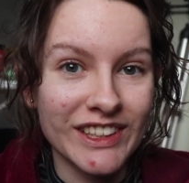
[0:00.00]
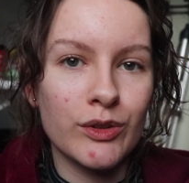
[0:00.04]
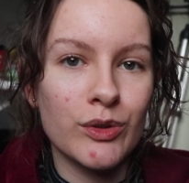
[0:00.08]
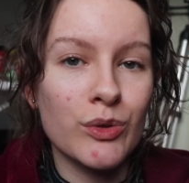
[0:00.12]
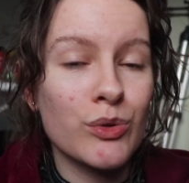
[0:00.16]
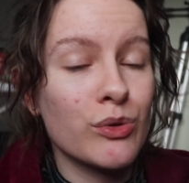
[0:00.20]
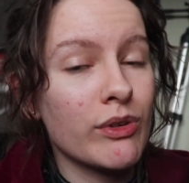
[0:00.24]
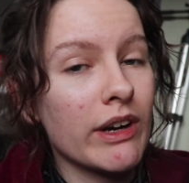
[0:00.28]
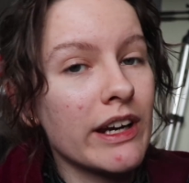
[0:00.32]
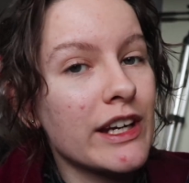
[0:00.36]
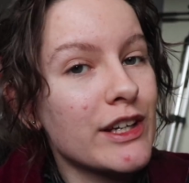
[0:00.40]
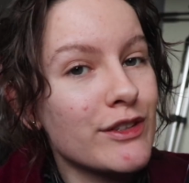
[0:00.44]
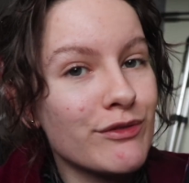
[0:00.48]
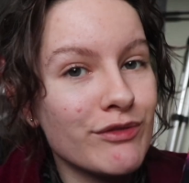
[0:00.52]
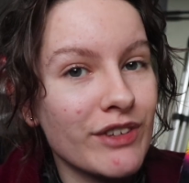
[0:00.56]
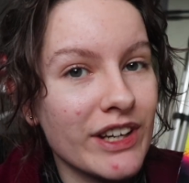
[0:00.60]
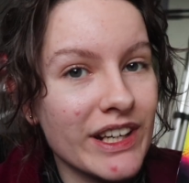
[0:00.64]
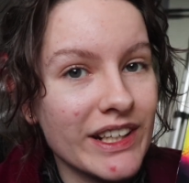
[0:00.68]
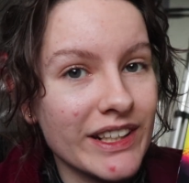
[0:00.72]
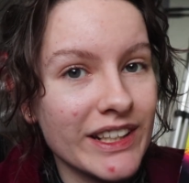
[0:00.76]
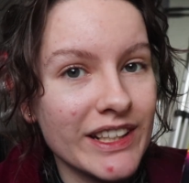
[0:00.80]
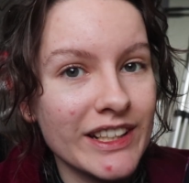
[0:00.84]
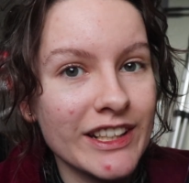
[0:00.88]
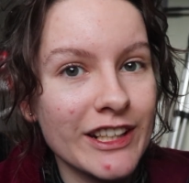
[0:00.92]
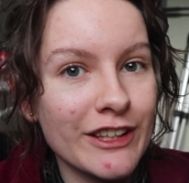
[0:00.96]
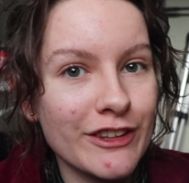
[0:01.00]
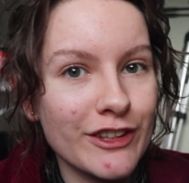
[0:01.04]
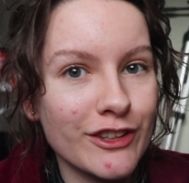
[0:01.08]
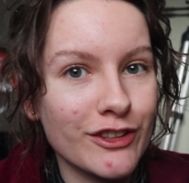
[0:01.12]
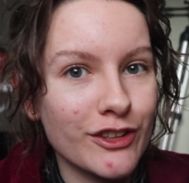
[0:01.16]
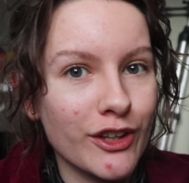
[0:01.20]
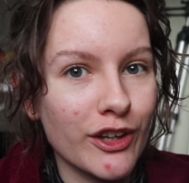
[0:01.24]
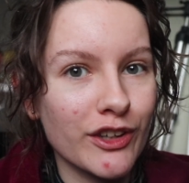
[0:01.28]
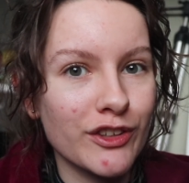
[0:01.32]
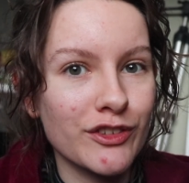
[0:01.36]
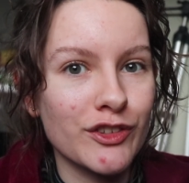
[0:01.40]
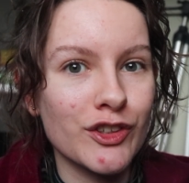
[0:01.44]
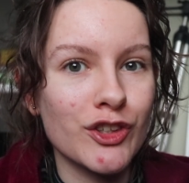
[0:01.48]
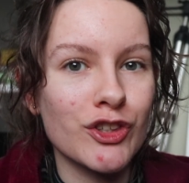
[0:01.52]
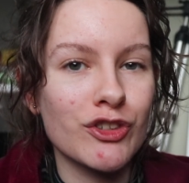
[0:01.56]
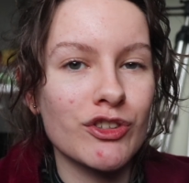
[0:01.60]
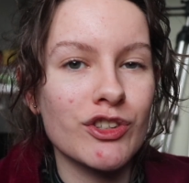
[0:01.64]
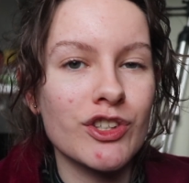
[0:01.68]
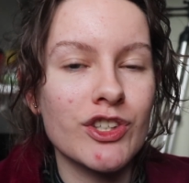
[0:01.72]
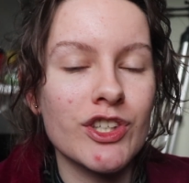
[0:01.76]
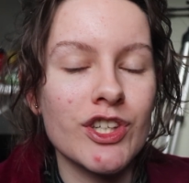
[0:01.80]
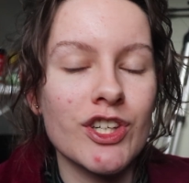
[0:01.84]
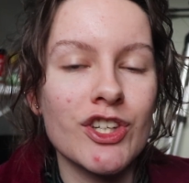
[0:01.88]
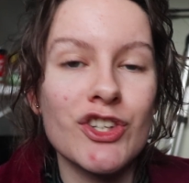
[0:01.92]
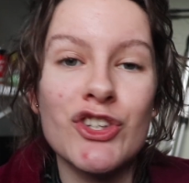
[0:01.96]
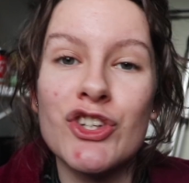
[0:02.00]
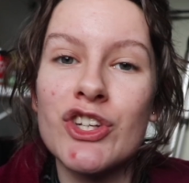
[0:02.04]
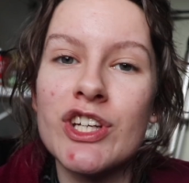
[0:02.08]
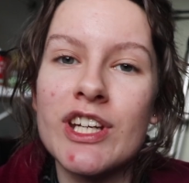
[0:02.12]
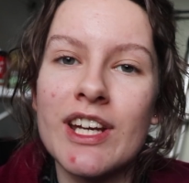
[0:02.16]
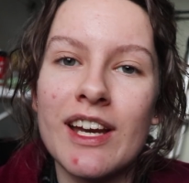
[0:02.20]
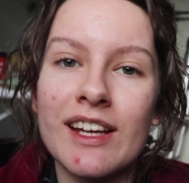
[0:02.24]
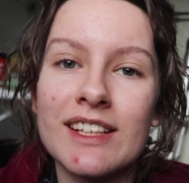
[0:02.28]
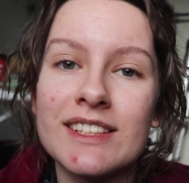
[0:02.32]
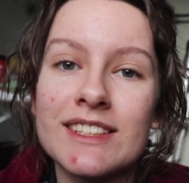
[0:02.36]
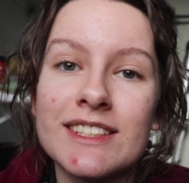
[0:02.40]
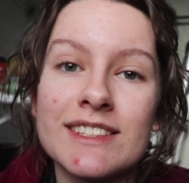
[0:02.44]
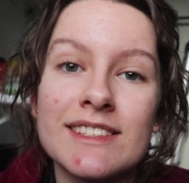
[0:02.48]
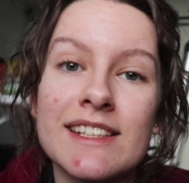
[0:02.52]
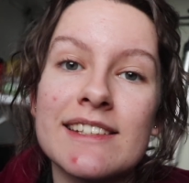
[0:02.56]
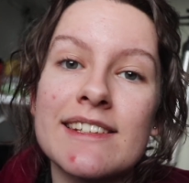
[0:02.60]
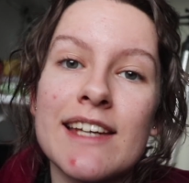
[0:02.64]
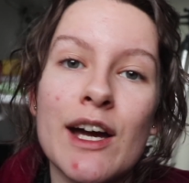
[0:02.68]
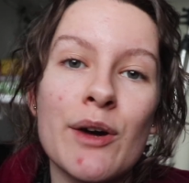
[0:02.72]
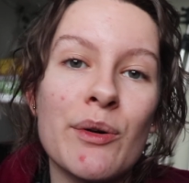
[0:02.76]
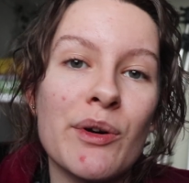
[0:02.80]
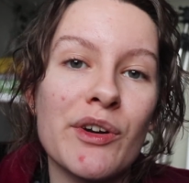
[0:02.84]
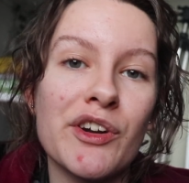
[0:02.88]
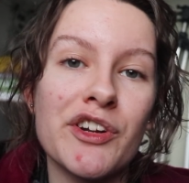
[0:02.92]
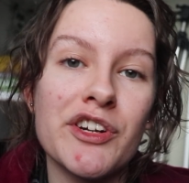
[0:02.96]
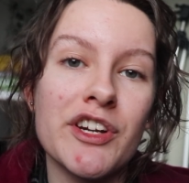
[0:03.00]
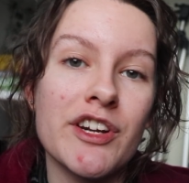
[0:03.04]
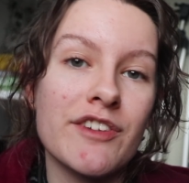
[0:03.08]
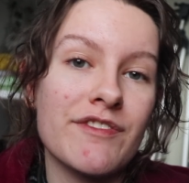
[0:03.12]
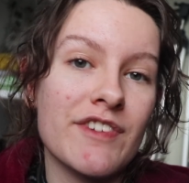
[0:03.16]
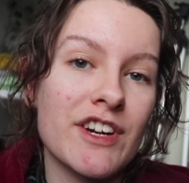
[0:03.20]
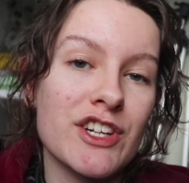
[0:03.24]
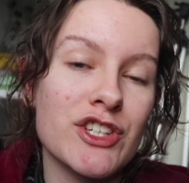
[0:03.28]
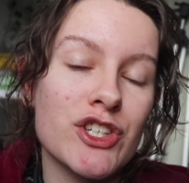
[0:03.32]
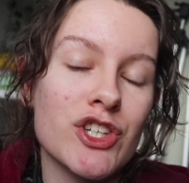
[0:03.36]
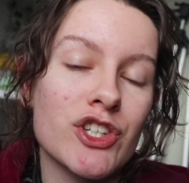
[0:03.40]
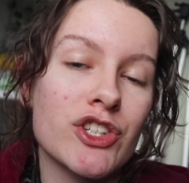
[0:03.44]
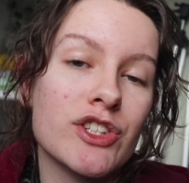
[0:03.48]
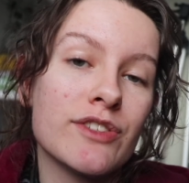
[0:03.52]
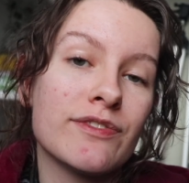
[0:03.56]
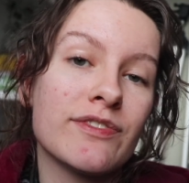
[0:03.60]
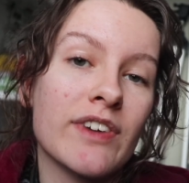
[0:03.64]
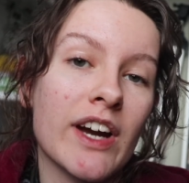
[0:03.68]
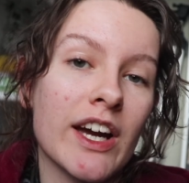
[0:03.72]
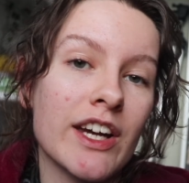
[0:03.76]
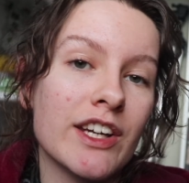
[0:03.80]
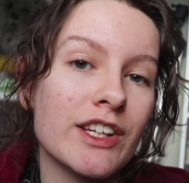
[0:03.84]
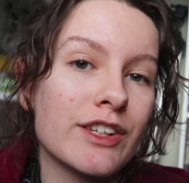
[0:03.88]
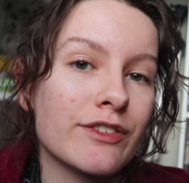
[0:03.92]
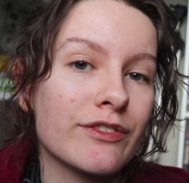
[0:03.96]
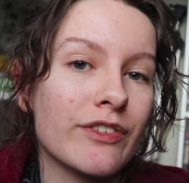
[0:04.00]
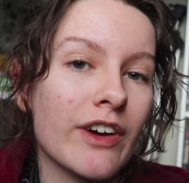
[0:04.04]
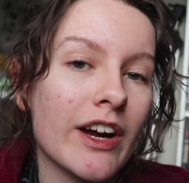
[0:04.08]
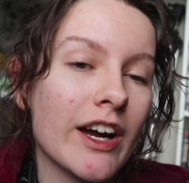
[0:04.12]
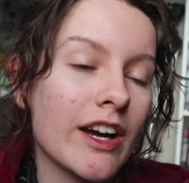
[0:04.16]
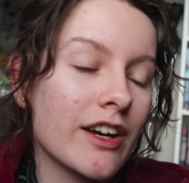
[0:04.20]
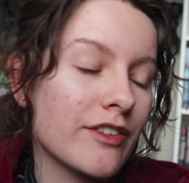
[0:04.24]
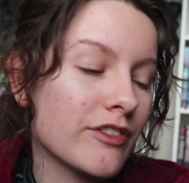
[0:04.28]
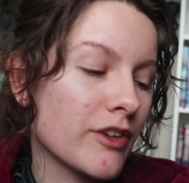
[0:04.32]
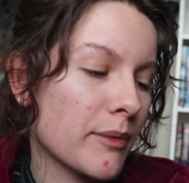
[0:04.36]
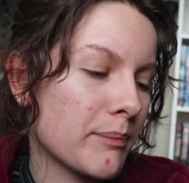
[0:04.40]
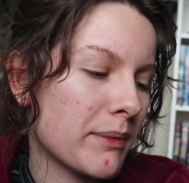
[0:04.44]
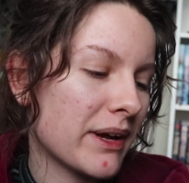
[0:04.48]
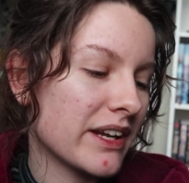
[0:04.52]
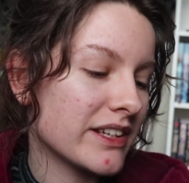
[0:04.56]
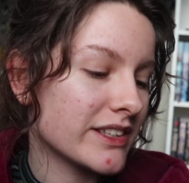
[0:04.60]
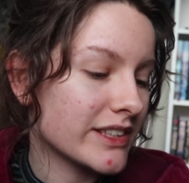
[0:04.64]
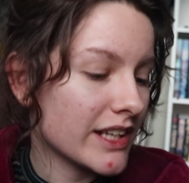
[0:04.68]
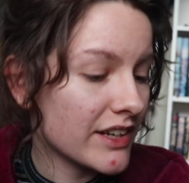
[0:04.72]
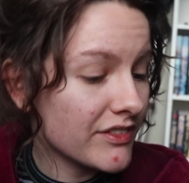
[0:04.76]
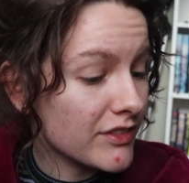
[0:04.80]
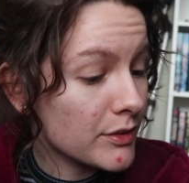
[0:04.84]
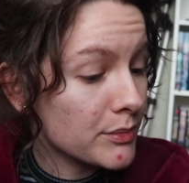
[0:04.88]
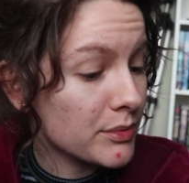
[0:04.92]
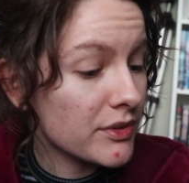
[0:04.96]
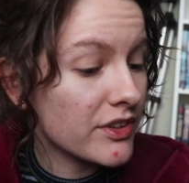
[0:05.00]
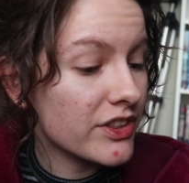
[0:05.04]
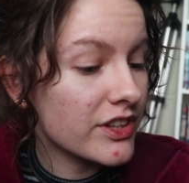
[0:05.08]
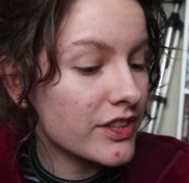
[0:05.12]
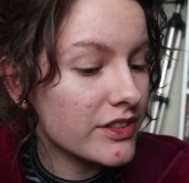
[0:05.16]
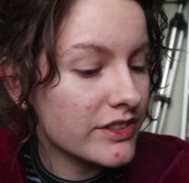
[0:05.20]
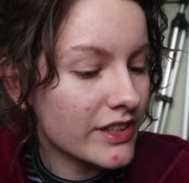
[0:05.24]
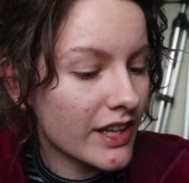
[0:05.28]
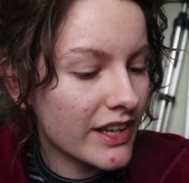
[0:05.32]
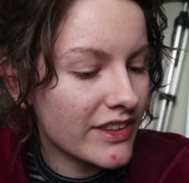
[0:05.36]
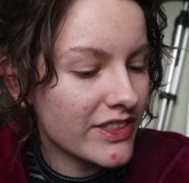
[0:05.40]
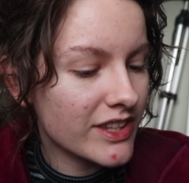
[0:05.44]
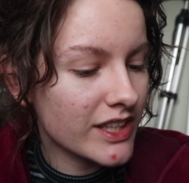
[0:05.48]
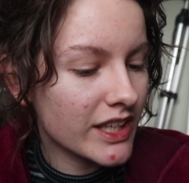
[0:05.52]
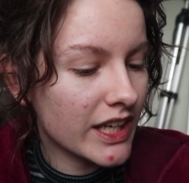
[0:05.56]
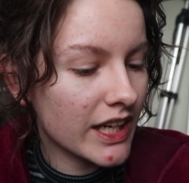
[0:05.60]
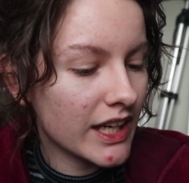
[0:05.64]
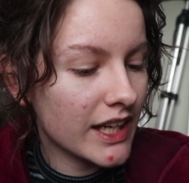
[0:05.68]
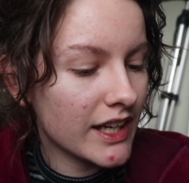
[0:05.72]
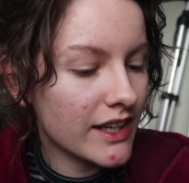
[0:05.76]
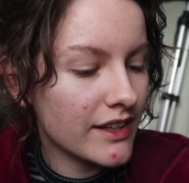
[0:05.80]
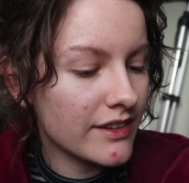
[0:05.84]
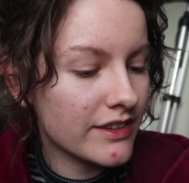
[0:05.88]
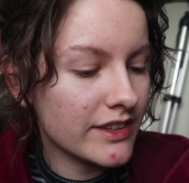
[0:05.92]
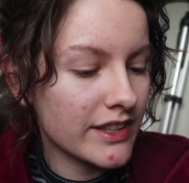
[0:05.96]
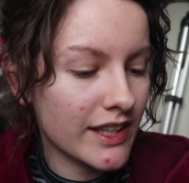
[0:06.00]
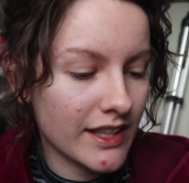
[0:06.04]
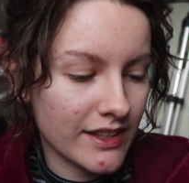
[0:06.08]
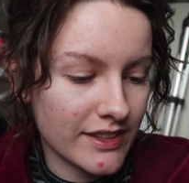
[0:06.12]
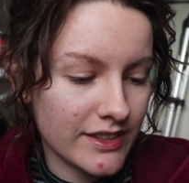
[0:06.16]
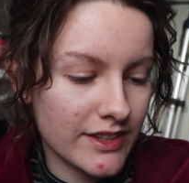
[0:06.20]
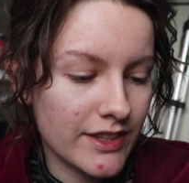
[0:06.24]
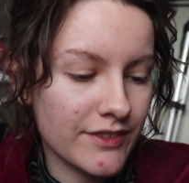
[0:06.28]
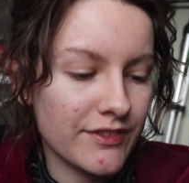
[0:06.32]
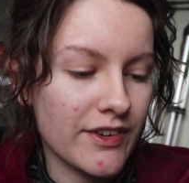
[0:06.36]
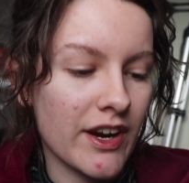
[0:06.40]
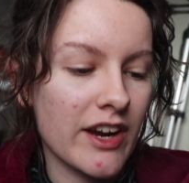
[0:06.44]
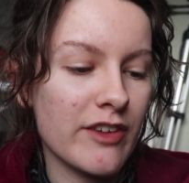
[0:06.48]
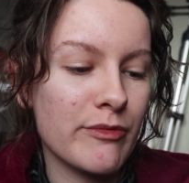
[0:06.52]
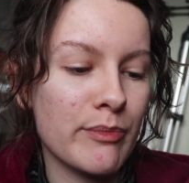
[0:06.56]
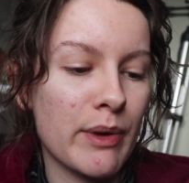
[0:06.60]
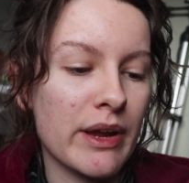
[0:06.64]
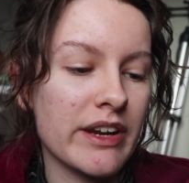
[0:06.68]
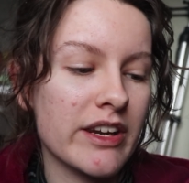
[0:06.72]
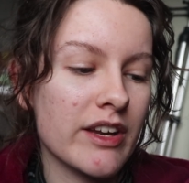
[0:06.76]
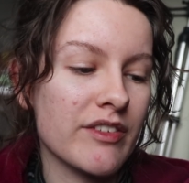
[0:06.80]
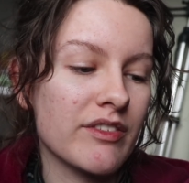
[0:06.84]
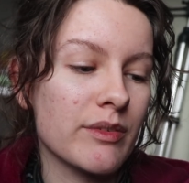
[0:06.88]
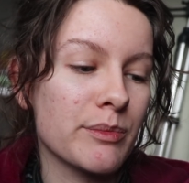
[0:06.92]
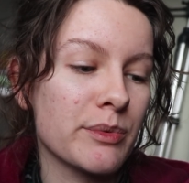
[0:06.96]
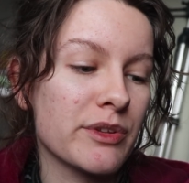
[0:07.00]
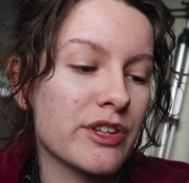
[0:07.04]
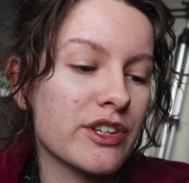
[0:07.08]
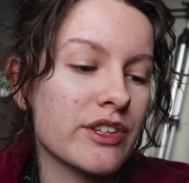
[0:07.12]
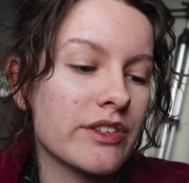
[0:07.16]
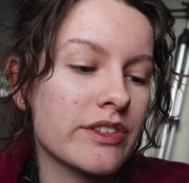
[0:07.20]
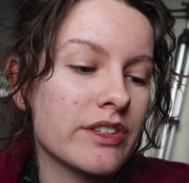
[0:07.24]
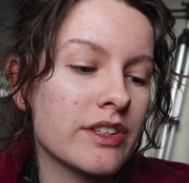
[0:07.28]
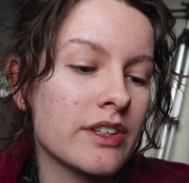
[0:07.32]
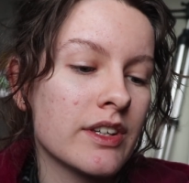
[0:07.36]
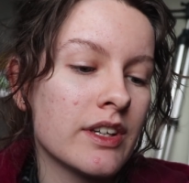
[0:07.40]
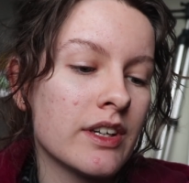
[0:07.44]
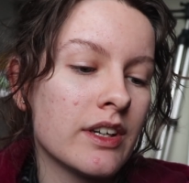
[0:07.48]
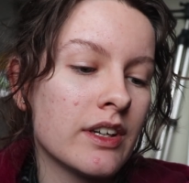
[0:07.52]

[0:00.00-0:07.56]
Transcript: To try and rein in this god of destruction, she has to set out on an adventure to find 5 Pandava brothers, I think it is, yes, the 5 Pandava brothers,